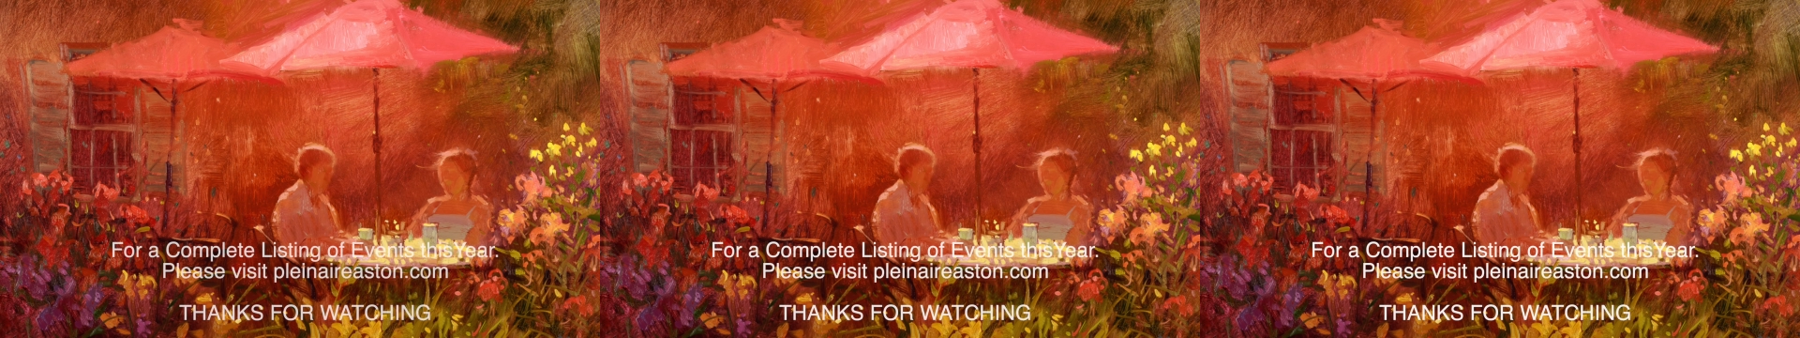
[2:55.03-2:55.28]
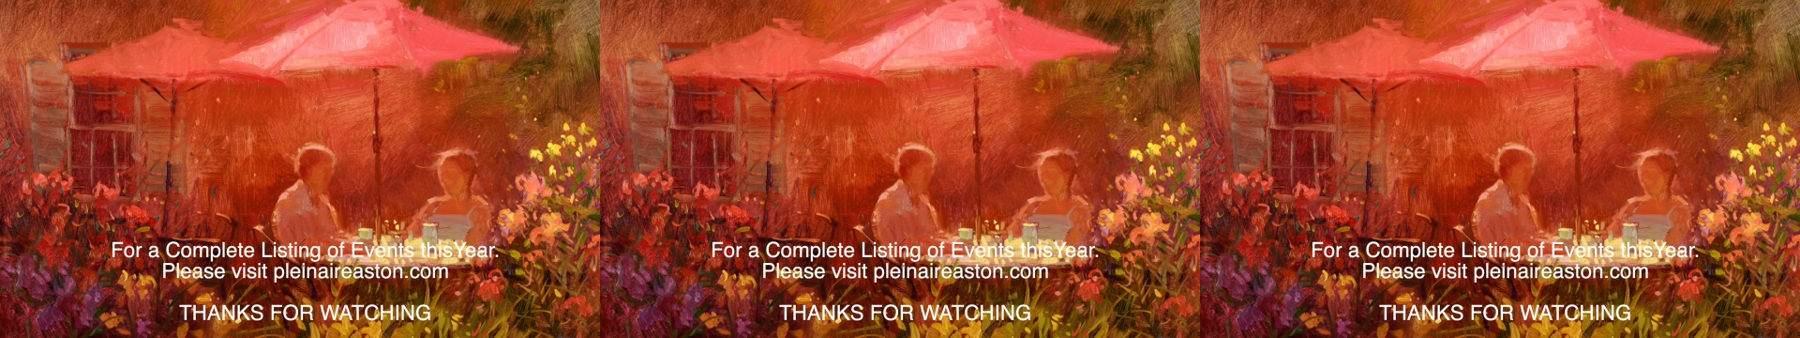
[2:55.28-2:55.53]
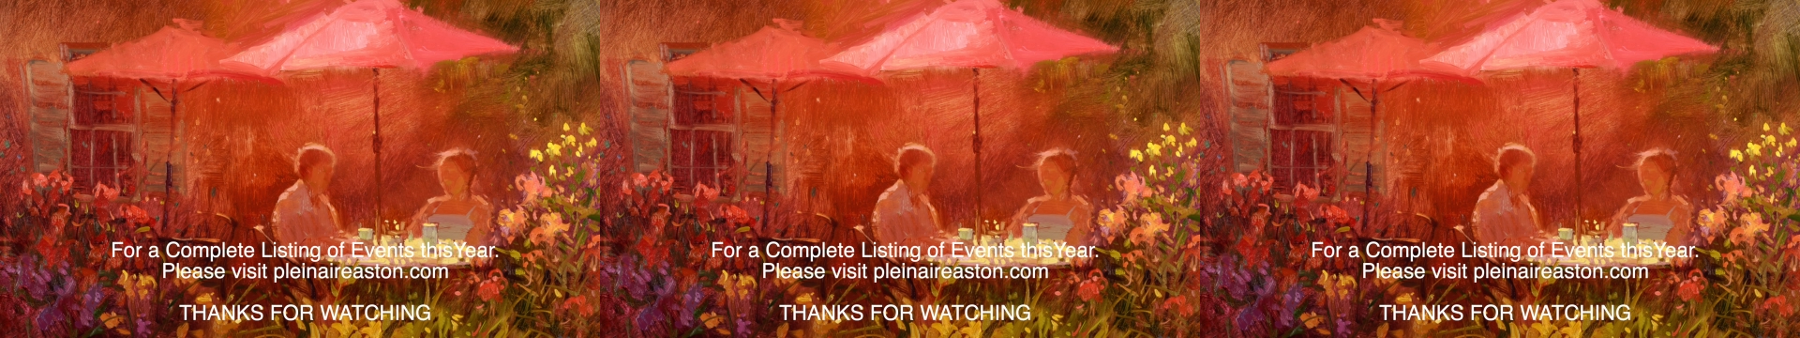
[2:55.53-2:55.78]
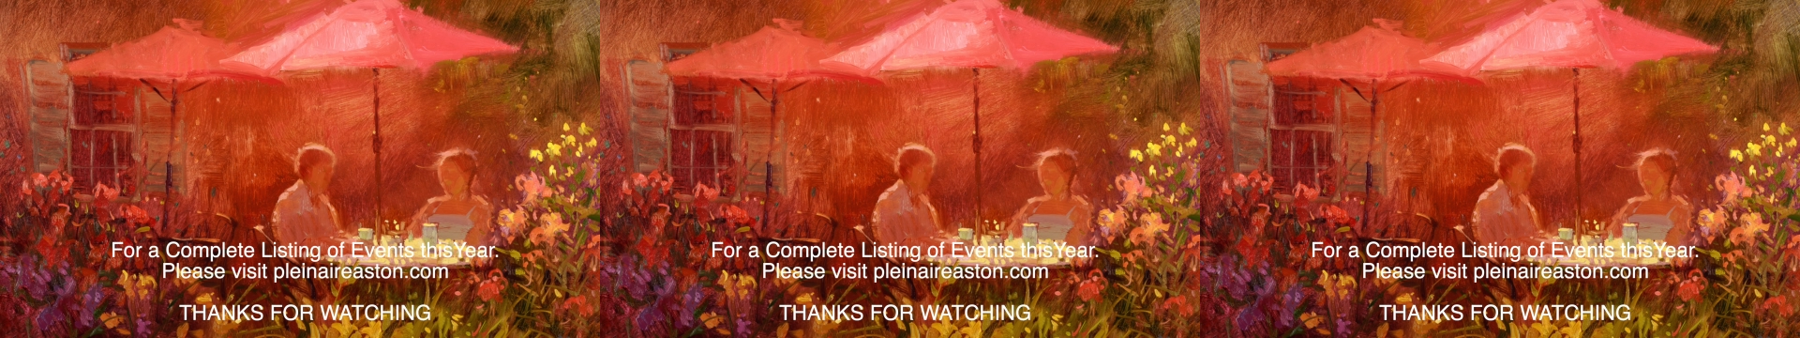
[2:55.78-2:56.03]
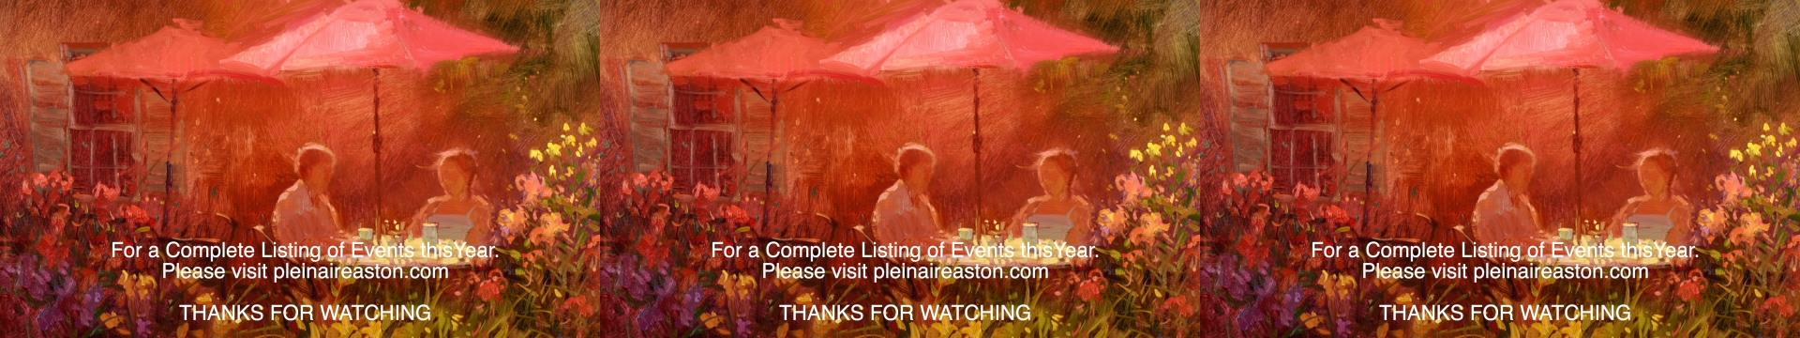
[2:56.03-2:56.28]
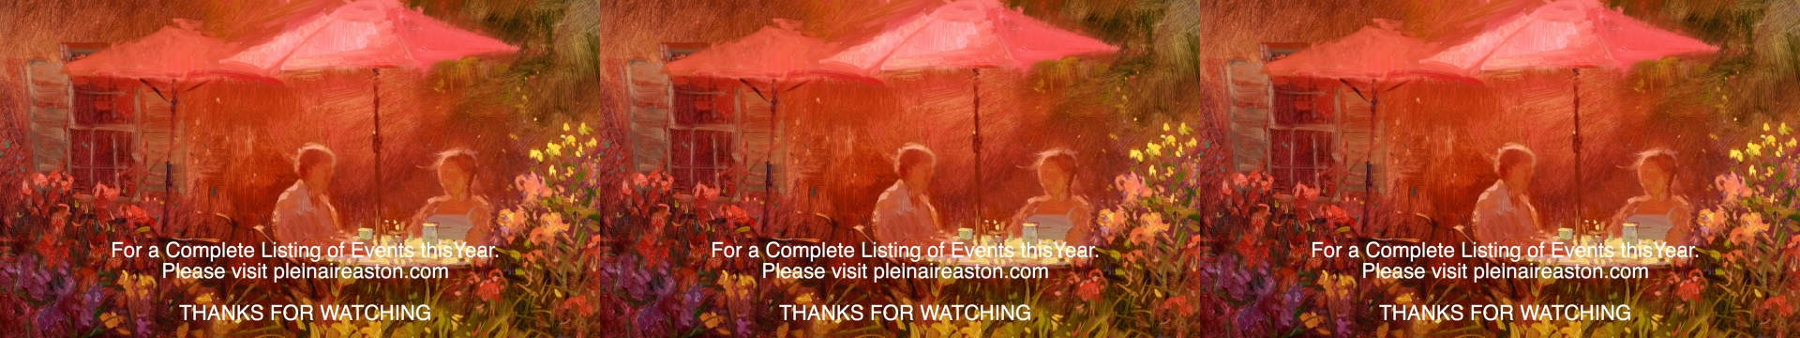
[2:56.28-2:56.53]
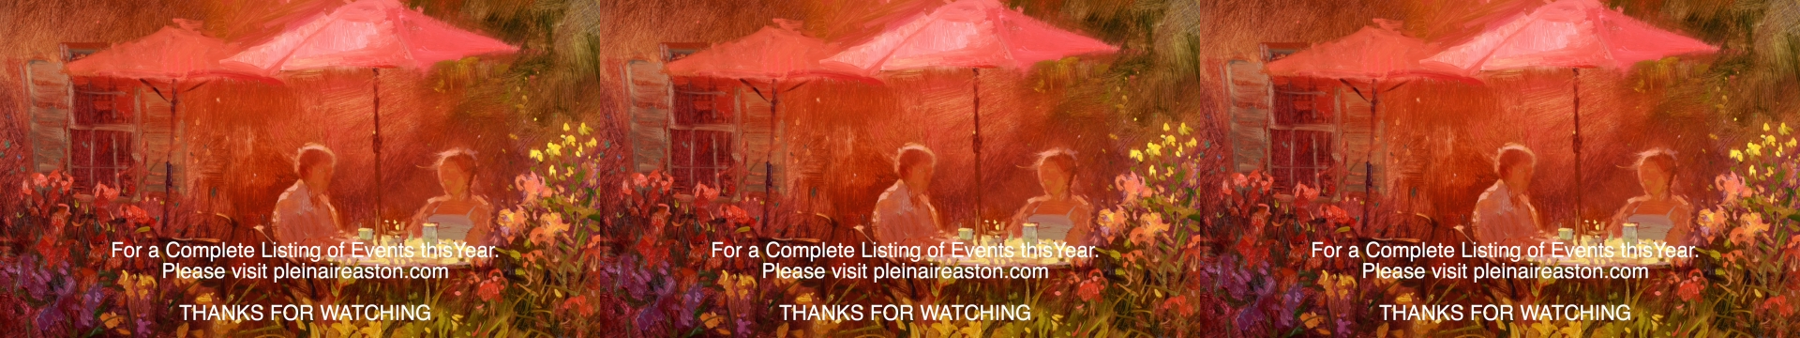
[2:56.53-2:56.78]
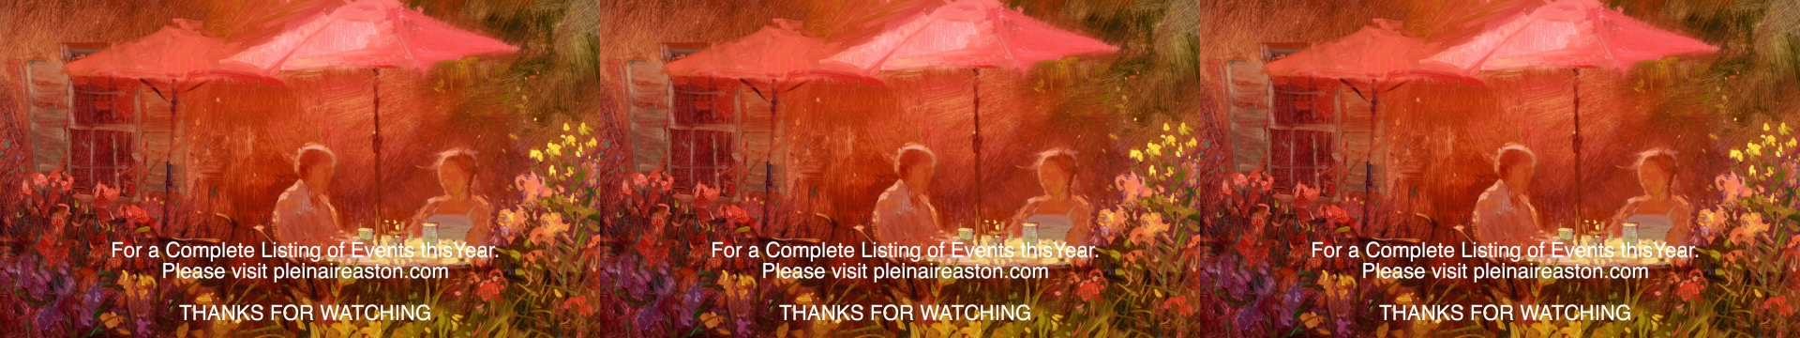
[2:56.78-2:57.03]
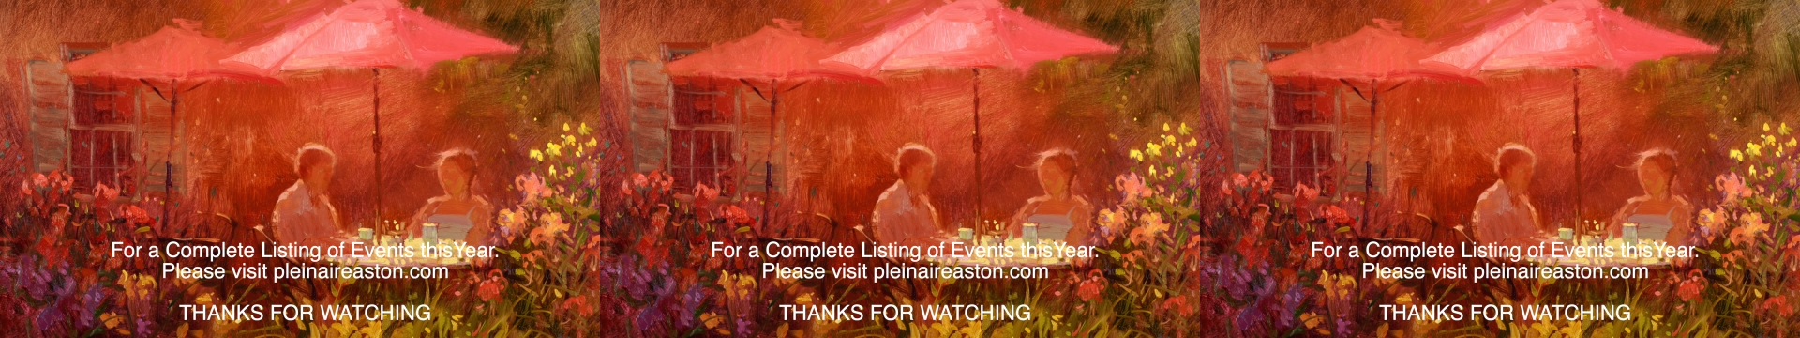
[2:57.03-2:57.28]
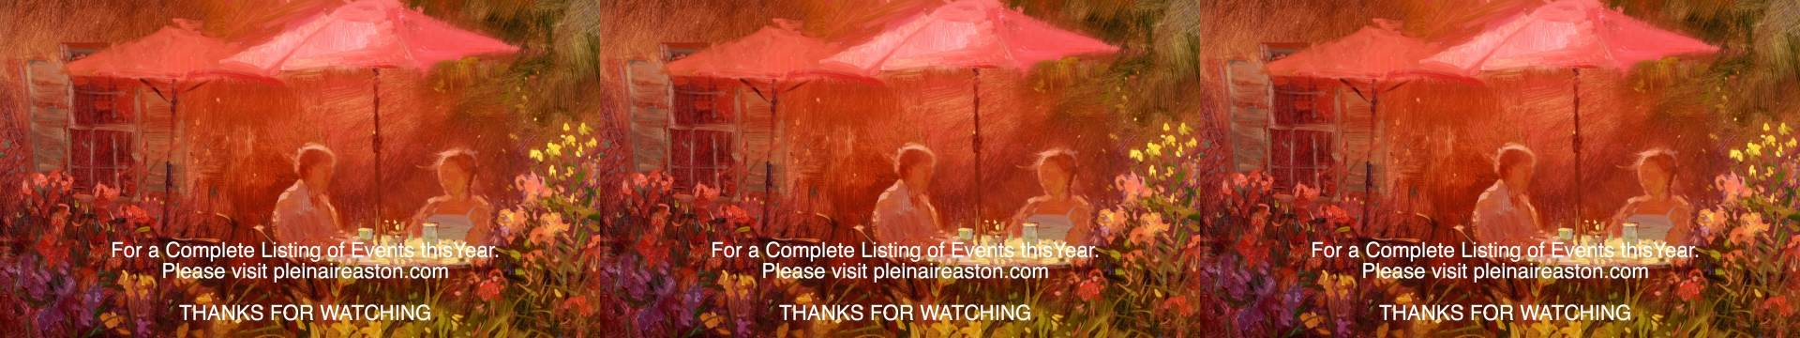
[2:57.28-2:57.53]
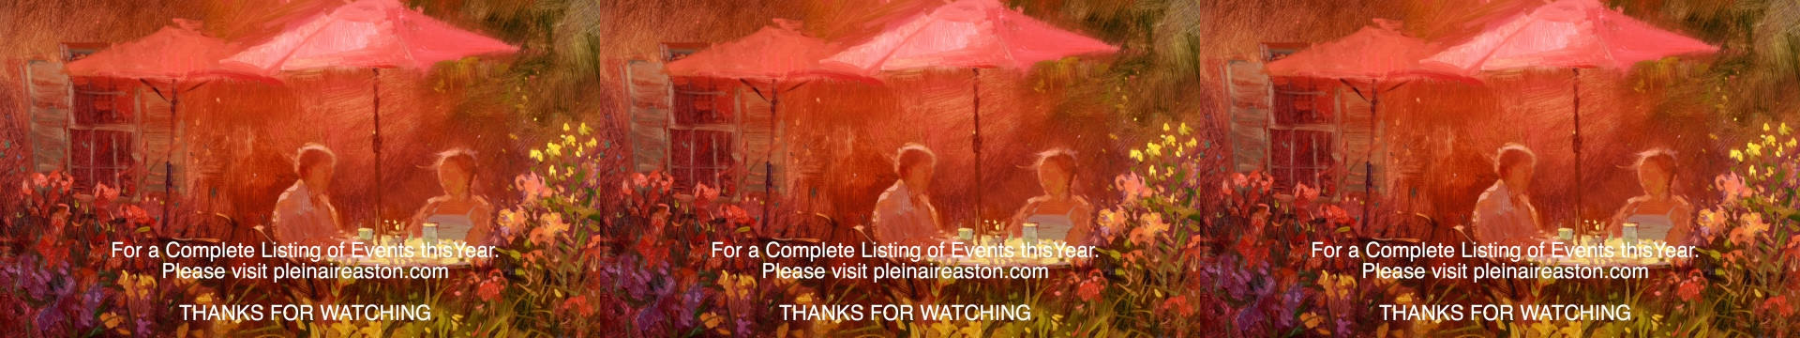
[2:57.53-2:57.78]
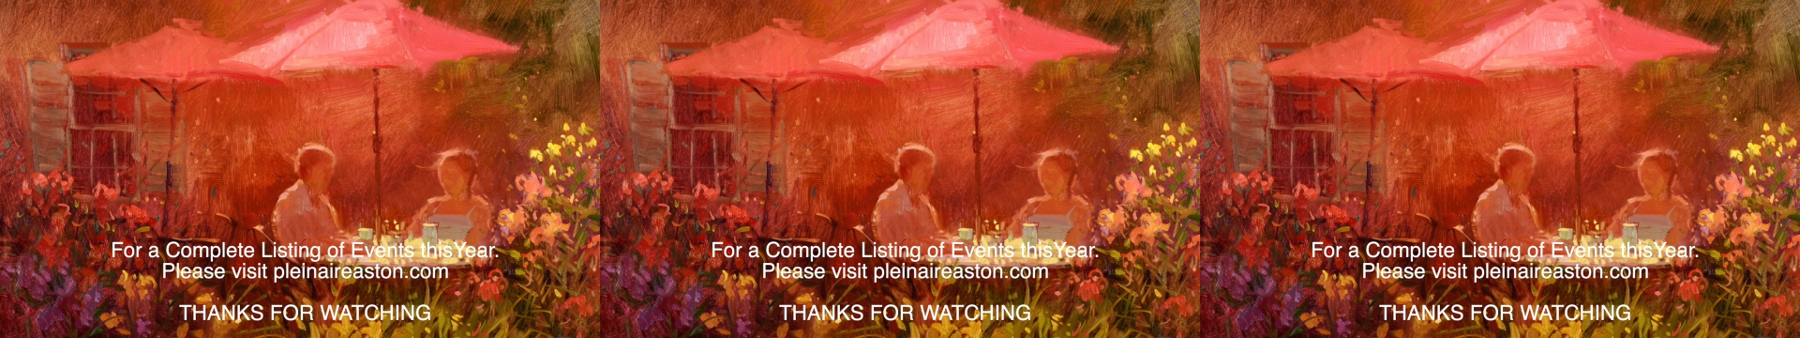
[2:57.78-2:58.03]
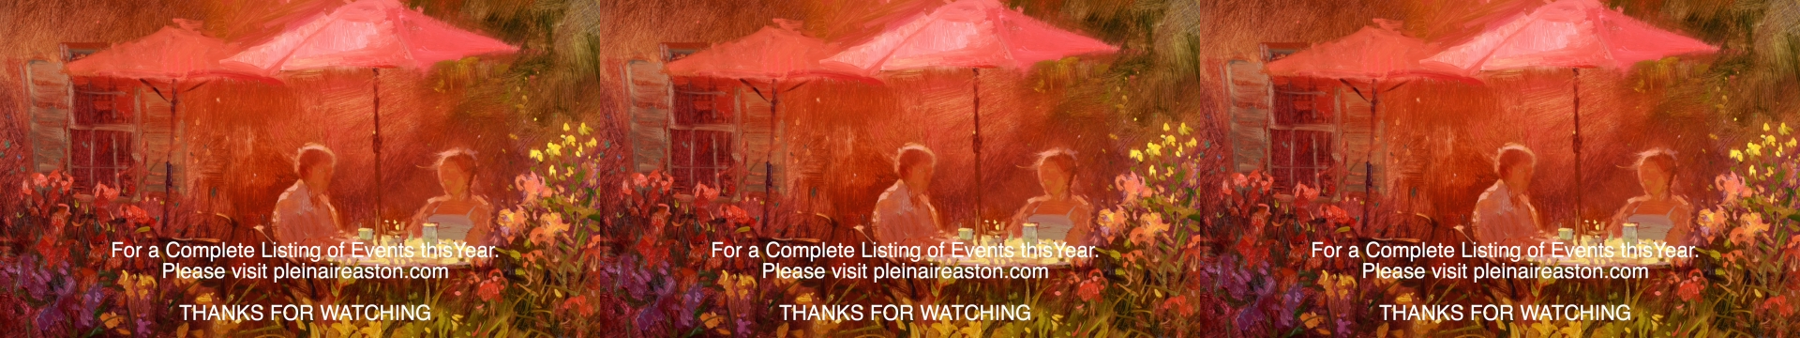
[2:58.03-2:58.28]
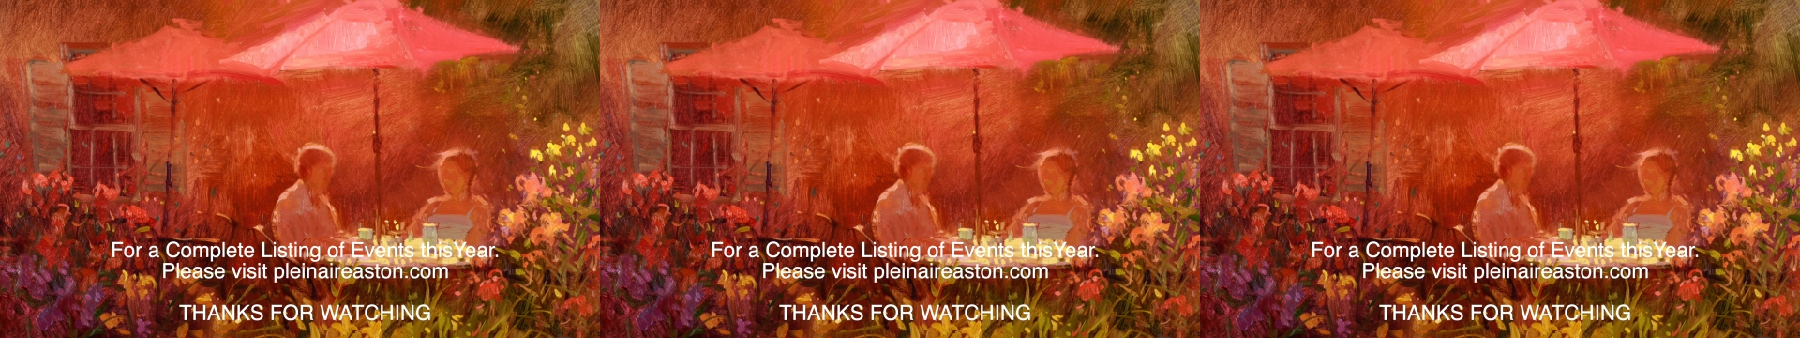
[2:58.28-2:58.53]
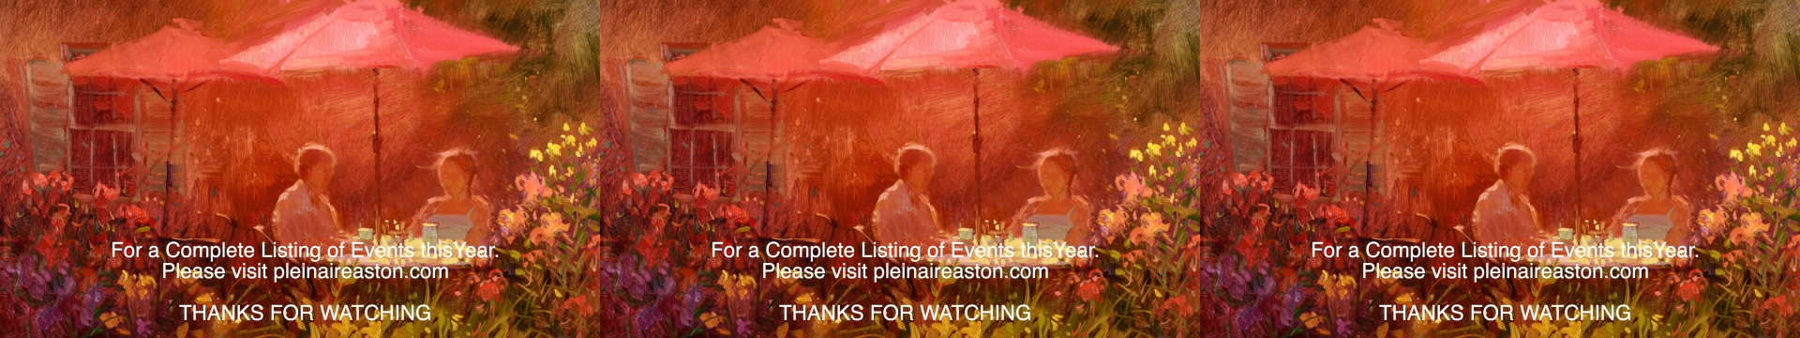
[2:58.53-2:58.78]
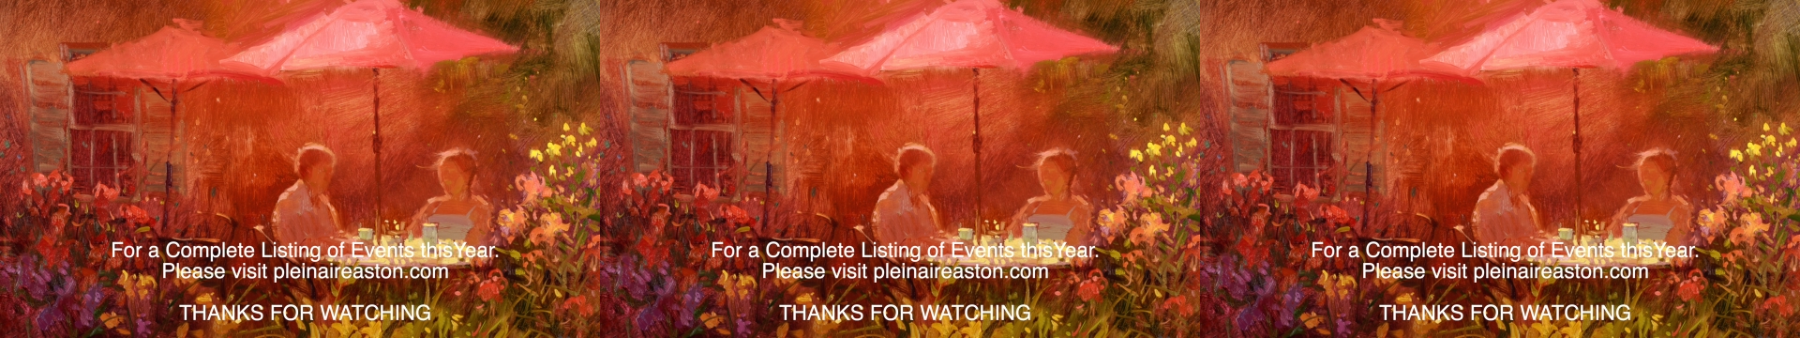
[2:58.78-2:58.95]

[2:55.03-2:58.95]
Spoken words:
(no speaker visible)